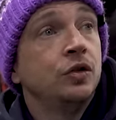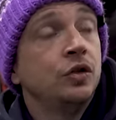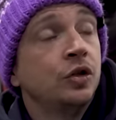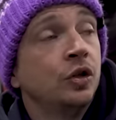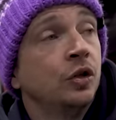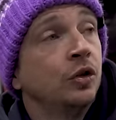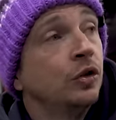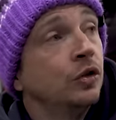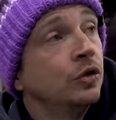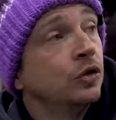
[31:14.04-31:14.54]

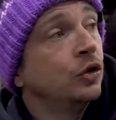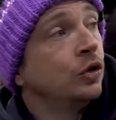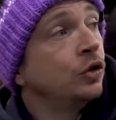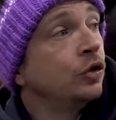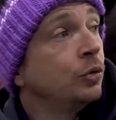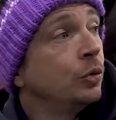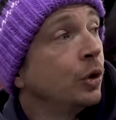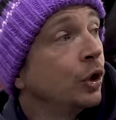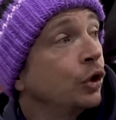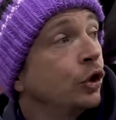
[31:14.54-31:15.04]
to, to
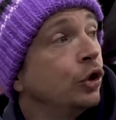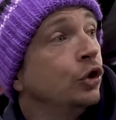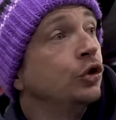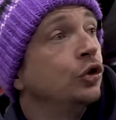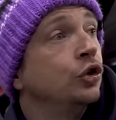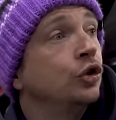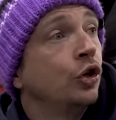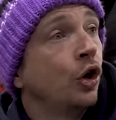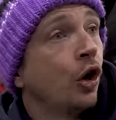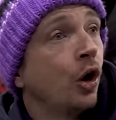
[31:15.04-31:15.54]
do a
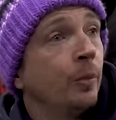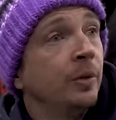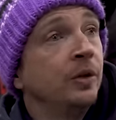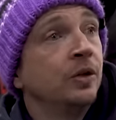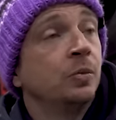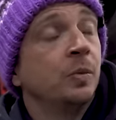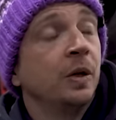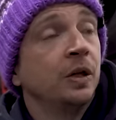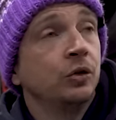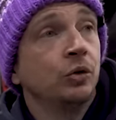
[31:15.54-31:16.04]
good job and
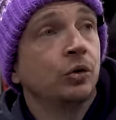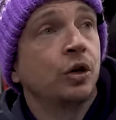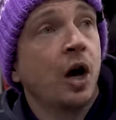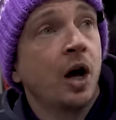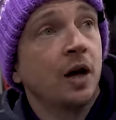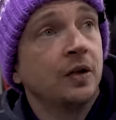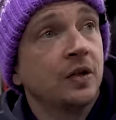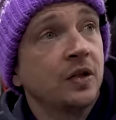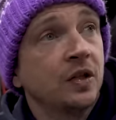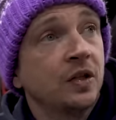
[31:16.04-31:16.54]
to make sure
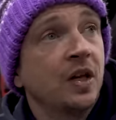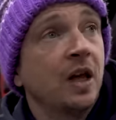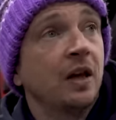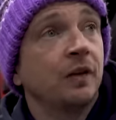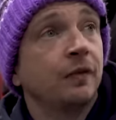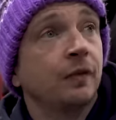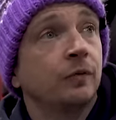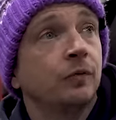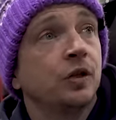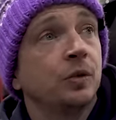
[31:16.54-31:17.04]
cars are
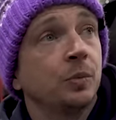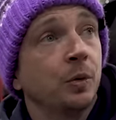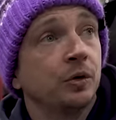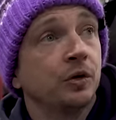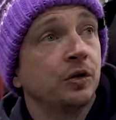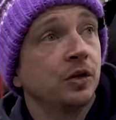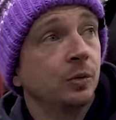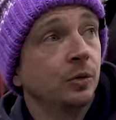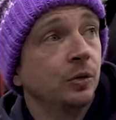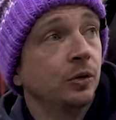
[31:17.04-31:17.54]
safe and
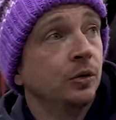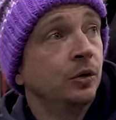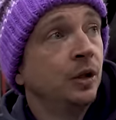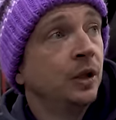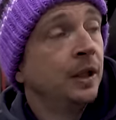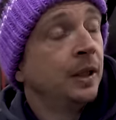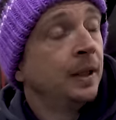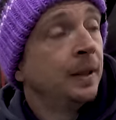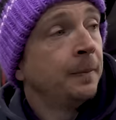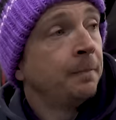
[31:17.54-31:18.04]
responsible
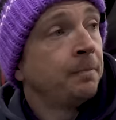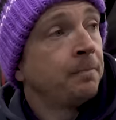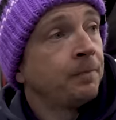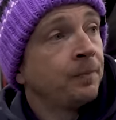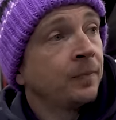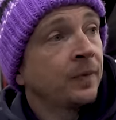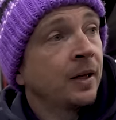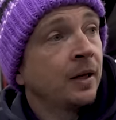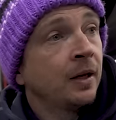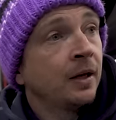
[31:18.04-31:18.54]

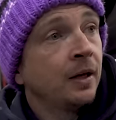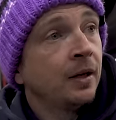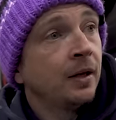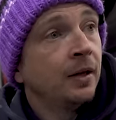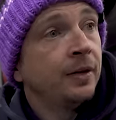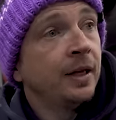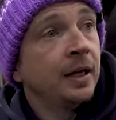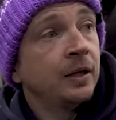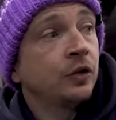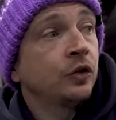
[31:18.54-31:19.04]

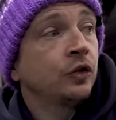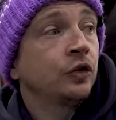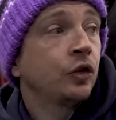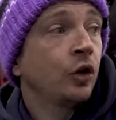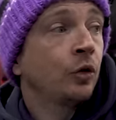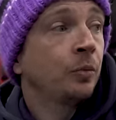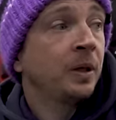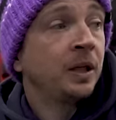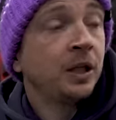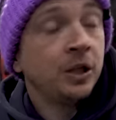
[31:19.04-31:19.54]
there's
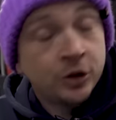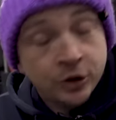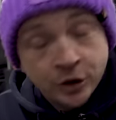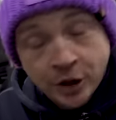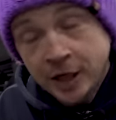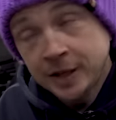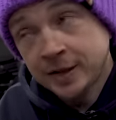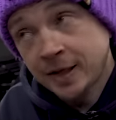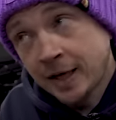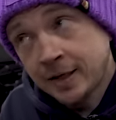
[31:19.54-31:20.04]
so many
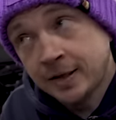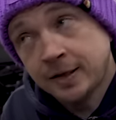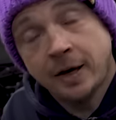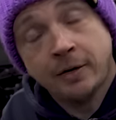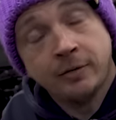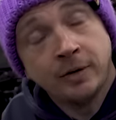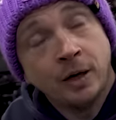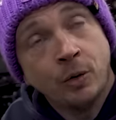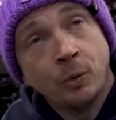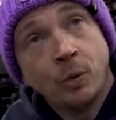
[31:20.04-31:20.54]
shitheads
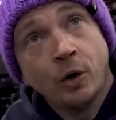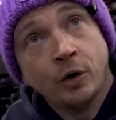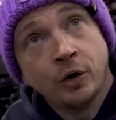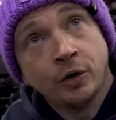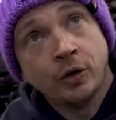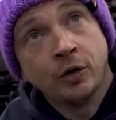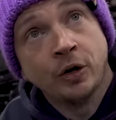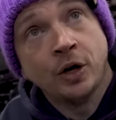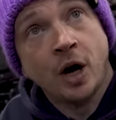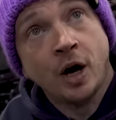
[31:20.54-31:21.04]
out there
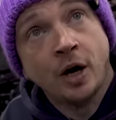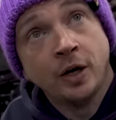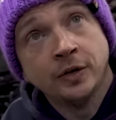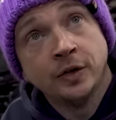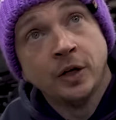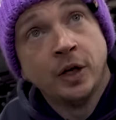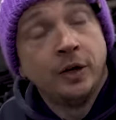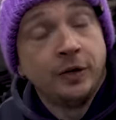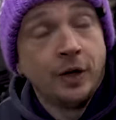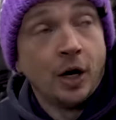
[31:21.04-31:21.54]
working on
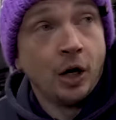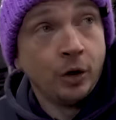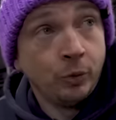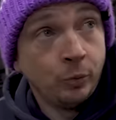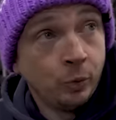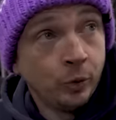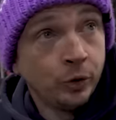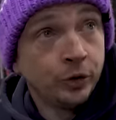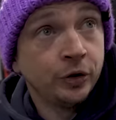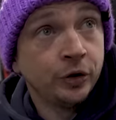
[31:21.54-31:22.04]
cars that I
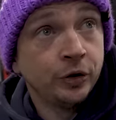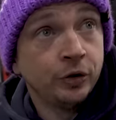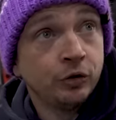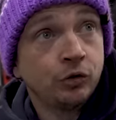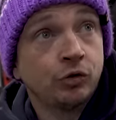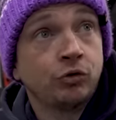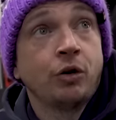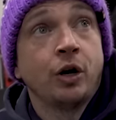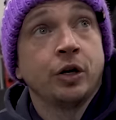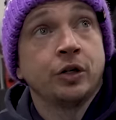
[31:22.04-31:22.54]
wouldn't
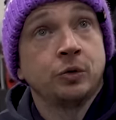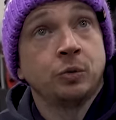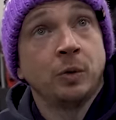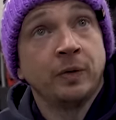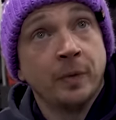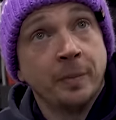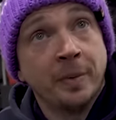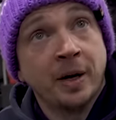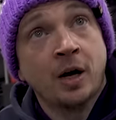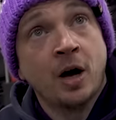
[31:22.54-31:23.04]
trust
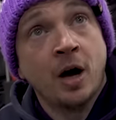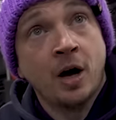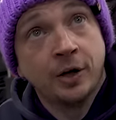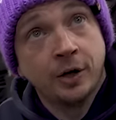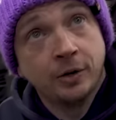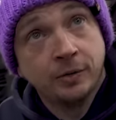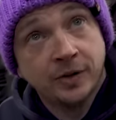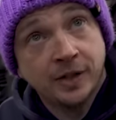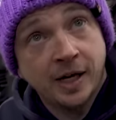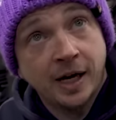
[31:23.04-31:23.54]
with a
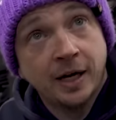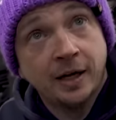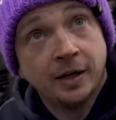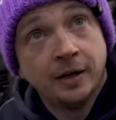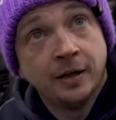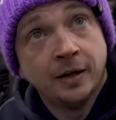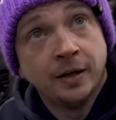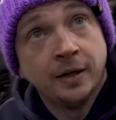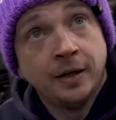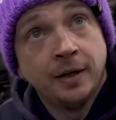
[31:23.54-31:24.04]
Meccano set.
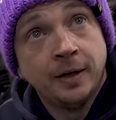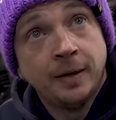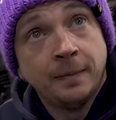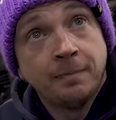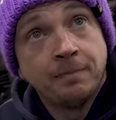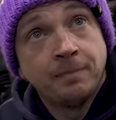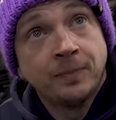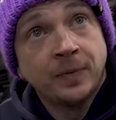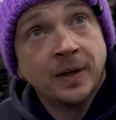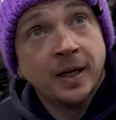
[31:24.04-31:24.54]

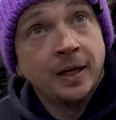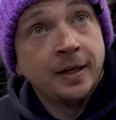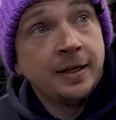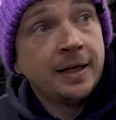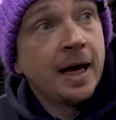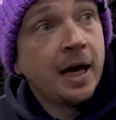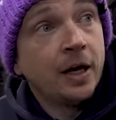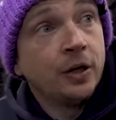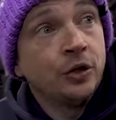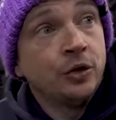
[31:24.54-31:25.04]

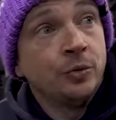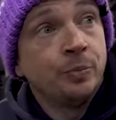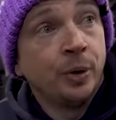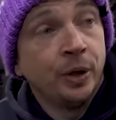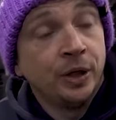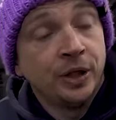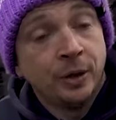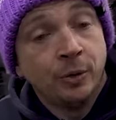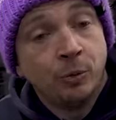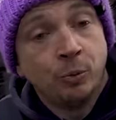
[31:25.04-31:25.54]
Yet you
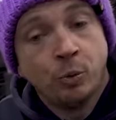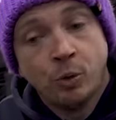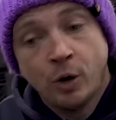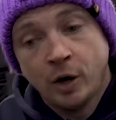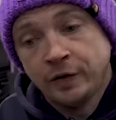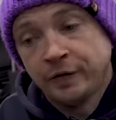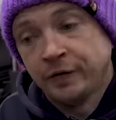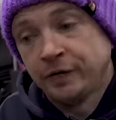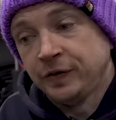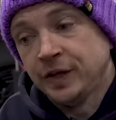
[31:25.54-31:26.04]
put your
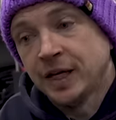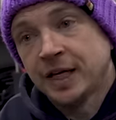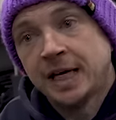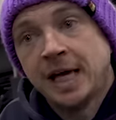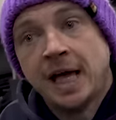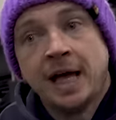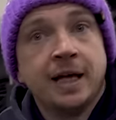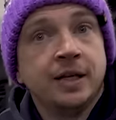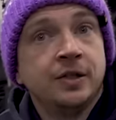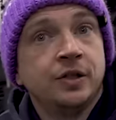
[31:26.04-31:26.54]
wife, your
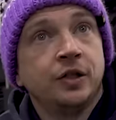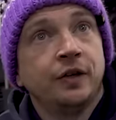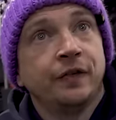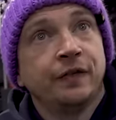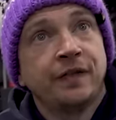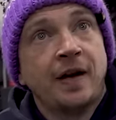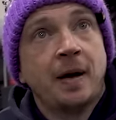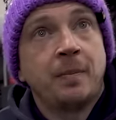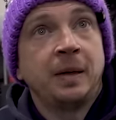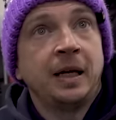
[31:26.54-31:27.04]
kids, your
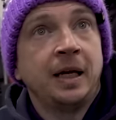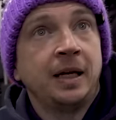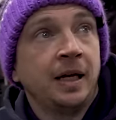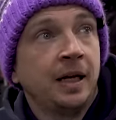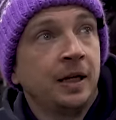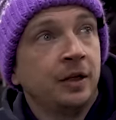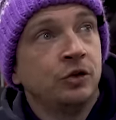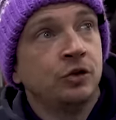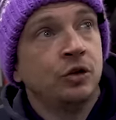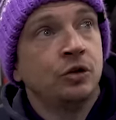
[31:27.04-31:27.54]
family in
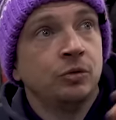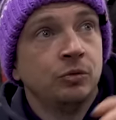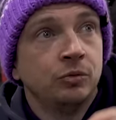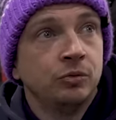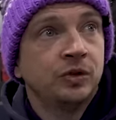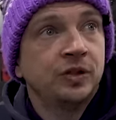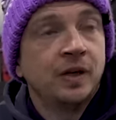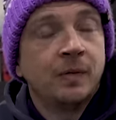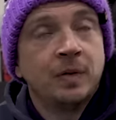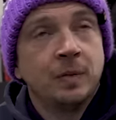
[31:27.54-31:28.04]
it and you do
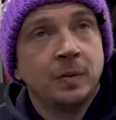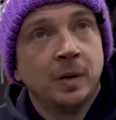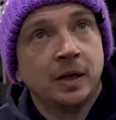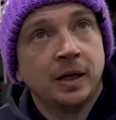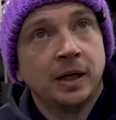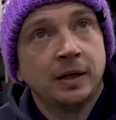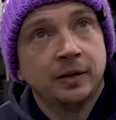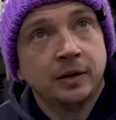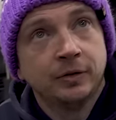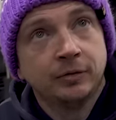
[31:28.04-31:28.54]
70 mile an
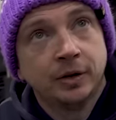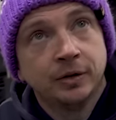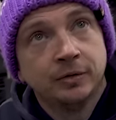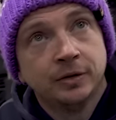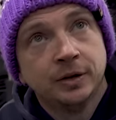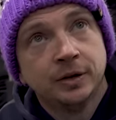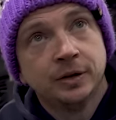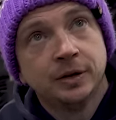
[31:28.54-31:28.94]
hour down the road.